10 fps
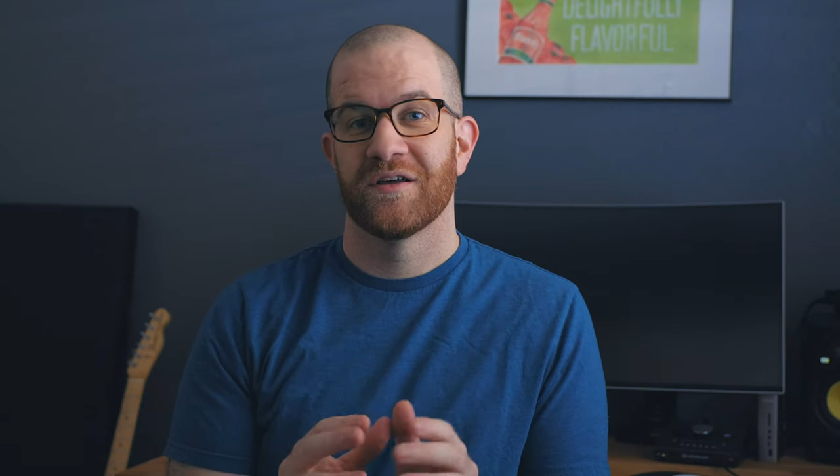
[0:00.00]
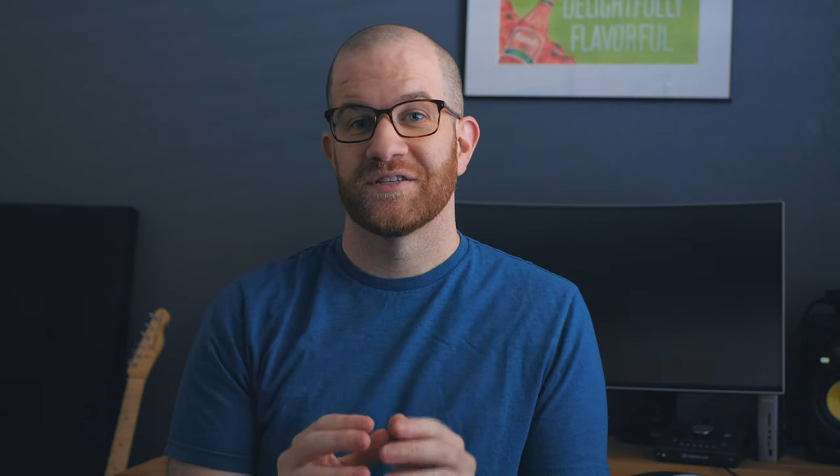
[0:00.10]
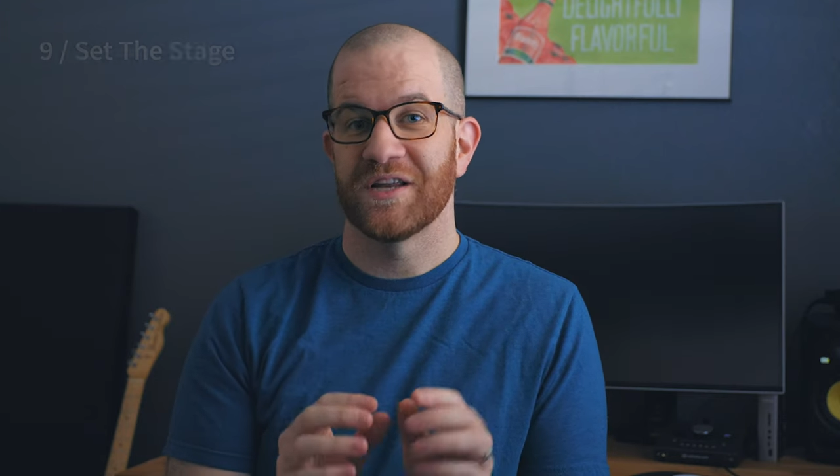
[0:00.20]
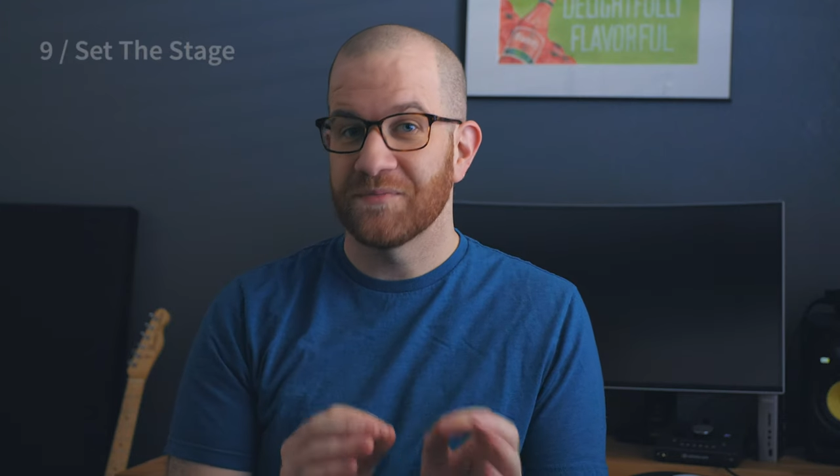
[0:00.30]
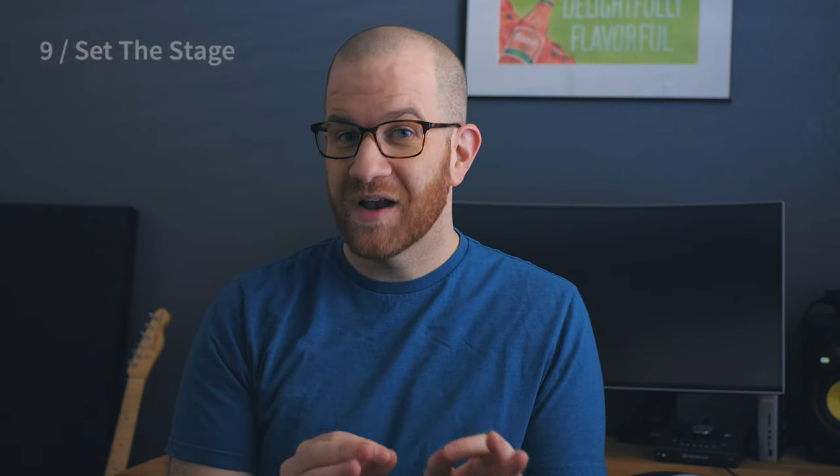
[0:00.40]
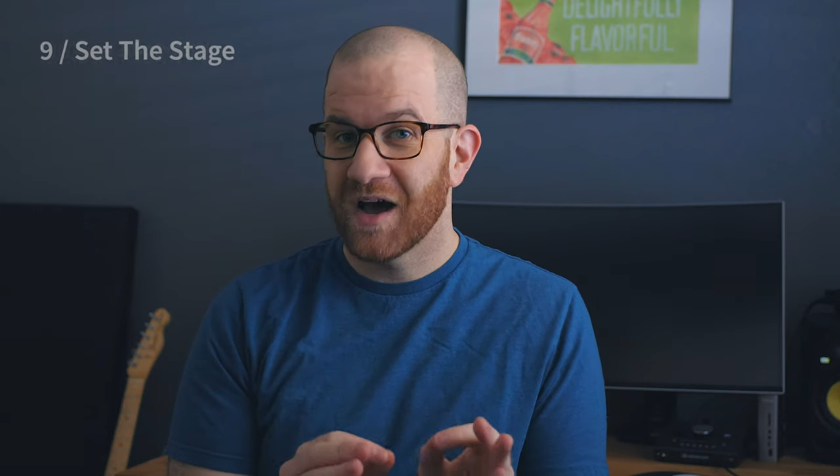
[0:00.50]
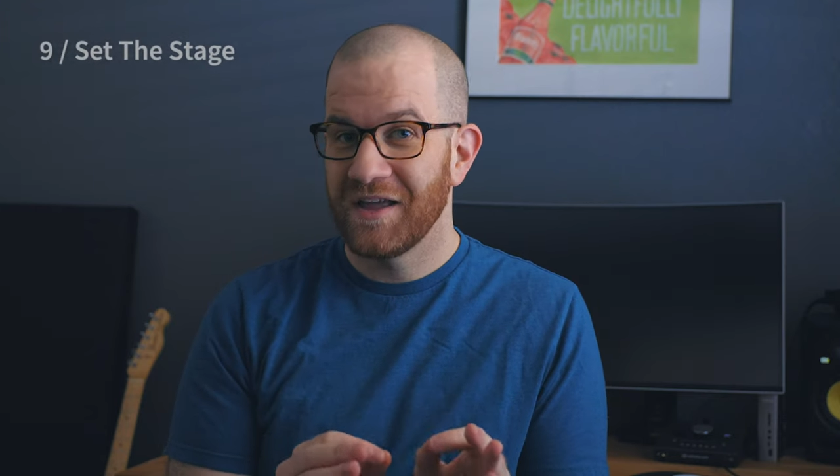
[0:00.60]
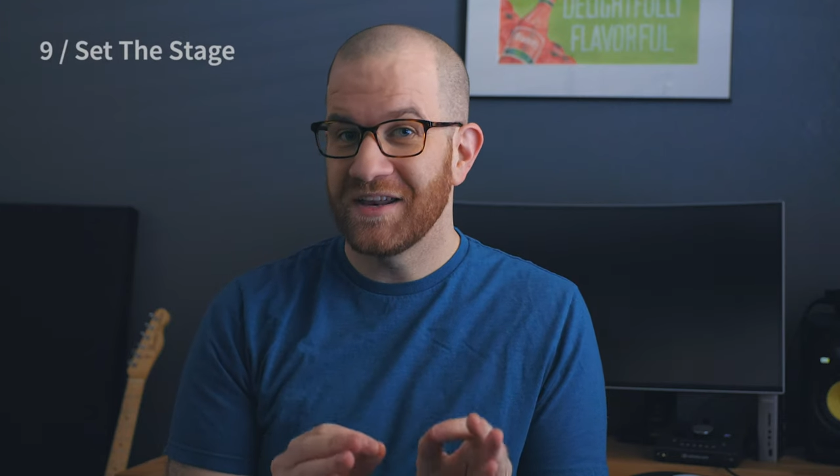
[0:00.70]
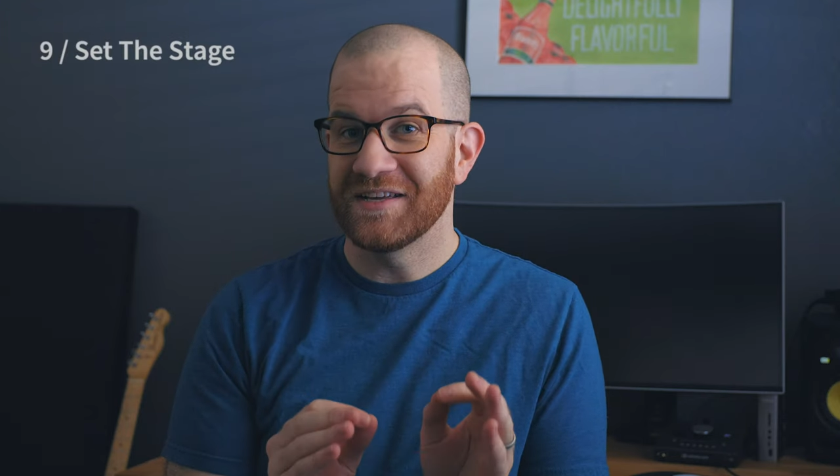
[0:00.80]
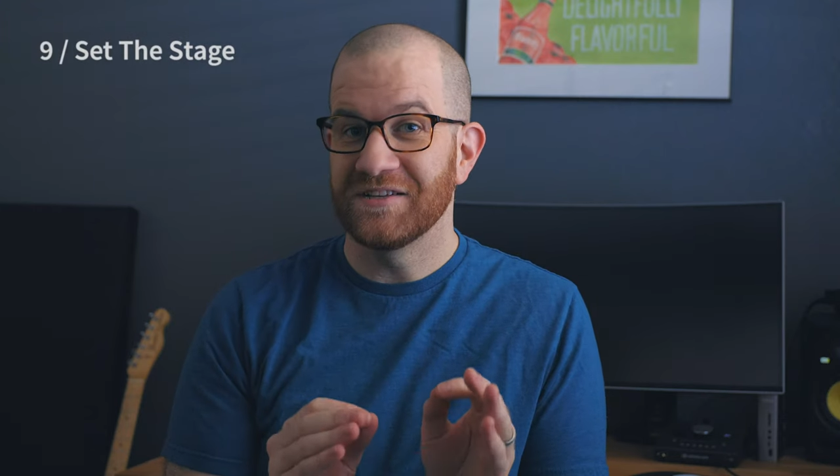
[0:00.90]
Step
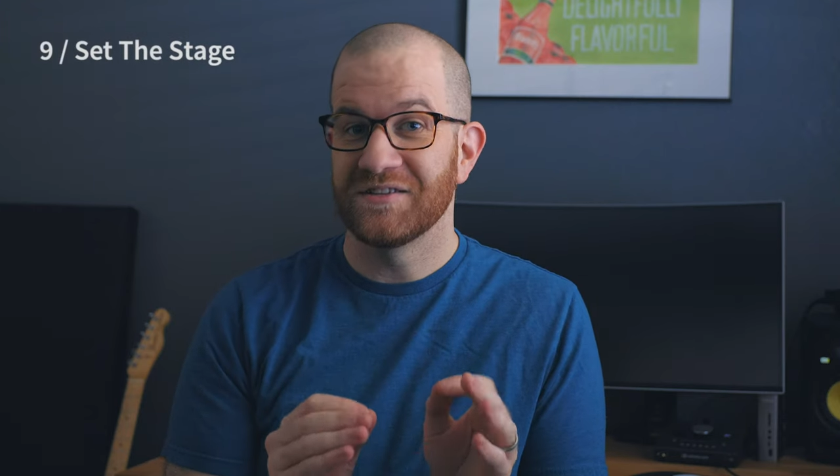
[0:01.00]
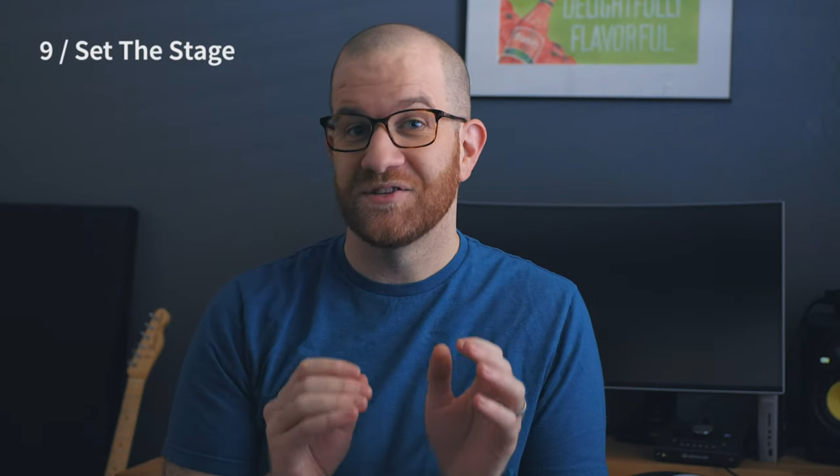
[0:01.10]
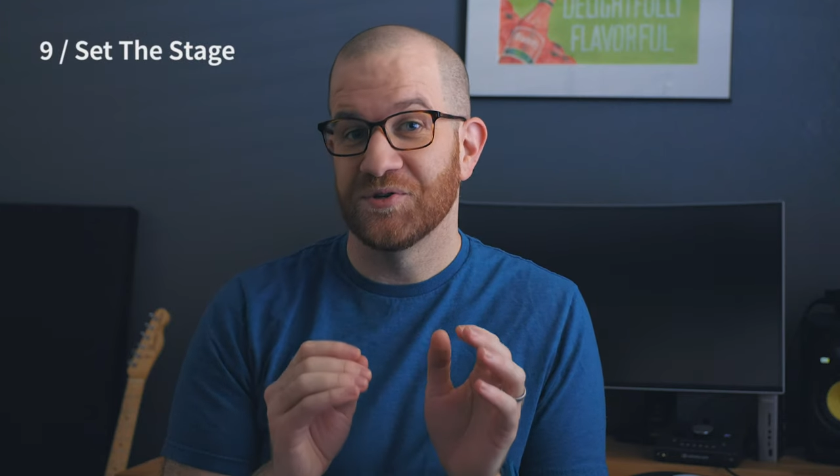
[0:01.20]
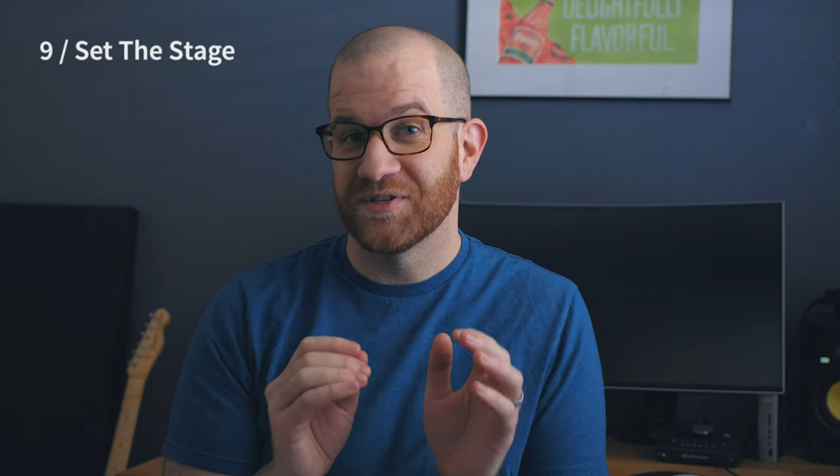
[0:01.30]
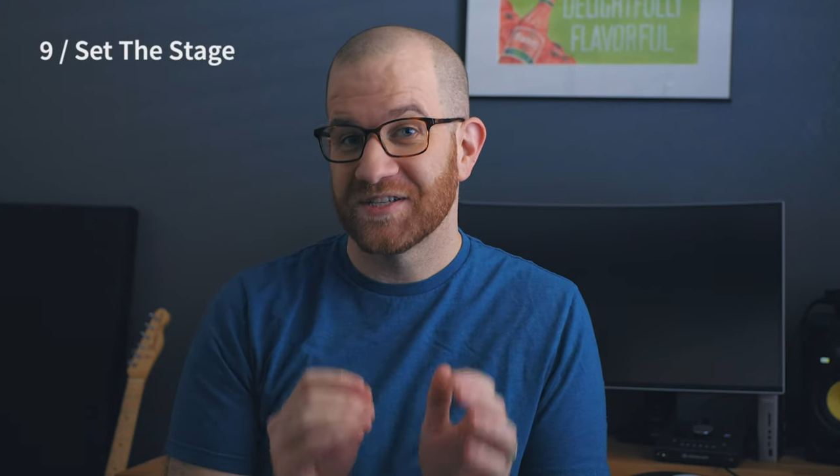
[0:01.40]
nine is to